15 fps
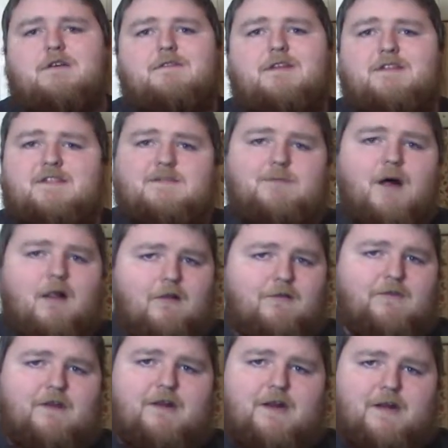That's smaller
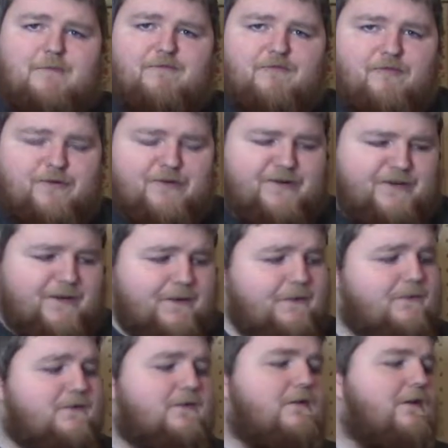than an M3,
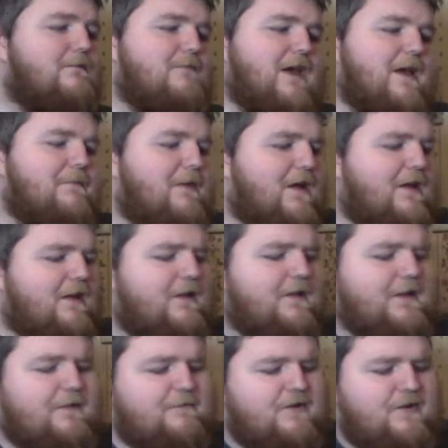so it may be an
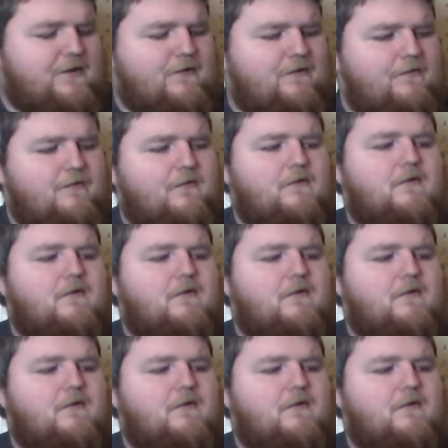M2.